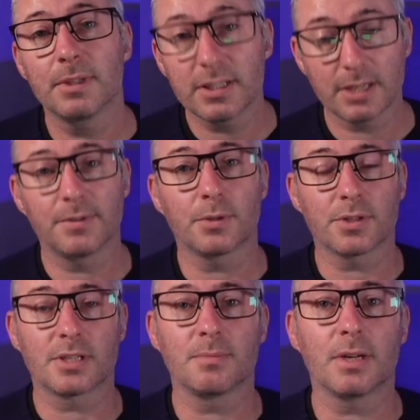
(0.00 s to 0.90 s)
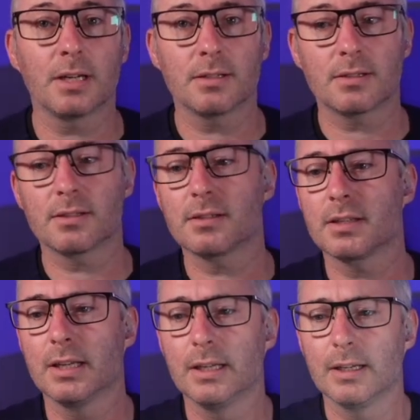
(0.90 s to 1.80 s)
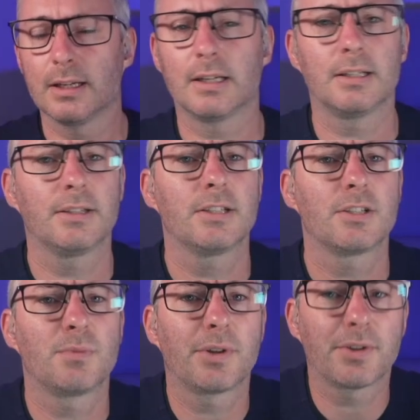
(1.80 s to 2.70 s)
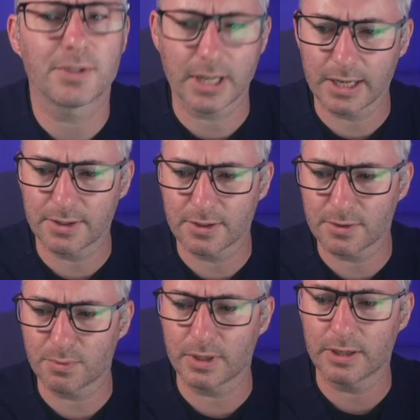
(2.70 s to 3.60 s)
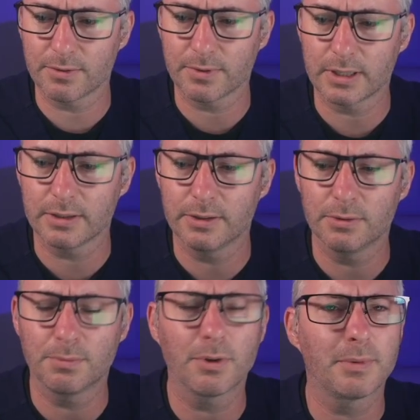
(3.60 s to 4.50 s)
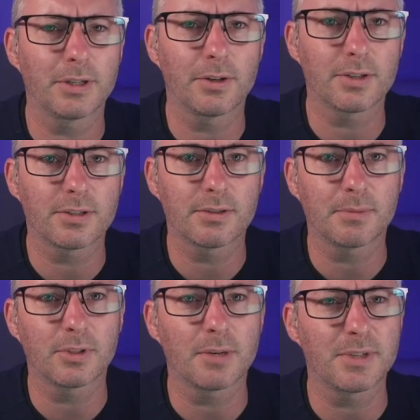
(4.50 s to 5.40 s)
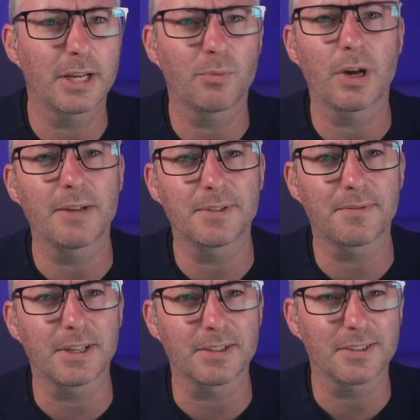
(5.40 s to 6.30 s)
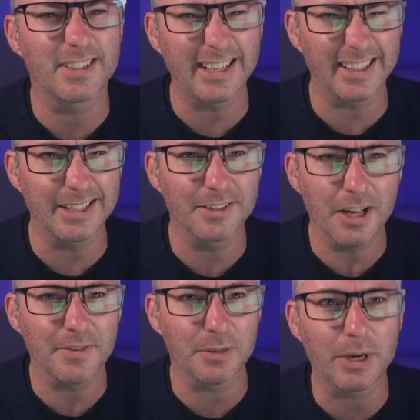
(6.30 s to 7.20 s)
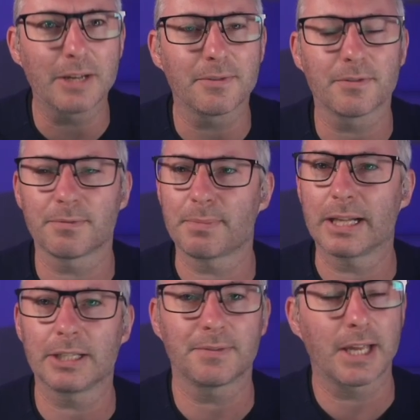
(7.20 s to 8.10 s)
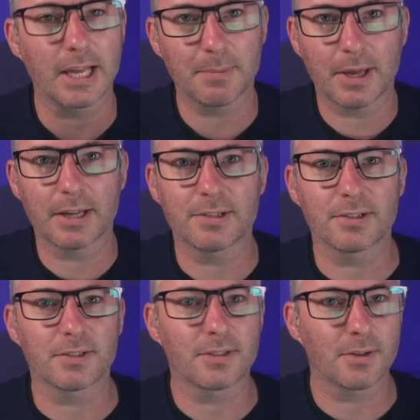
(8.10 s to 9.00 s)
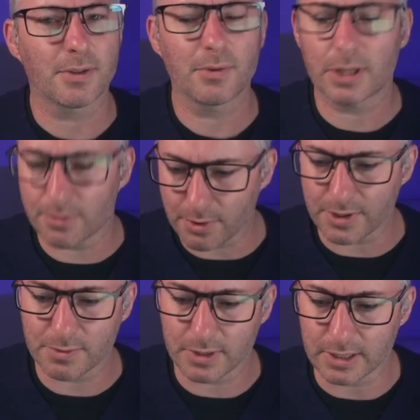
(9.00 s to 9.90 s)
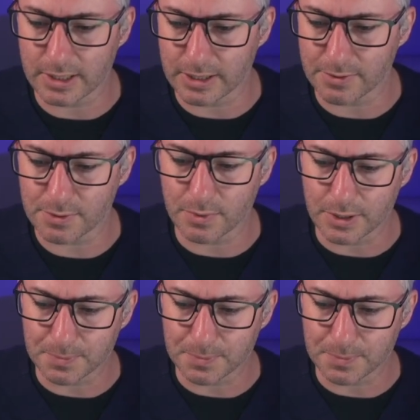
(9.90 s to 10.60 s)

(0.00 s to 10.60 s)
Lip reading: Let's have a look at some answers. This is one of those cases where you probably notice sometimes you get waves of things. Lately, I've had a wave of palliative care patients, so I thought I'd throw this one in here as well.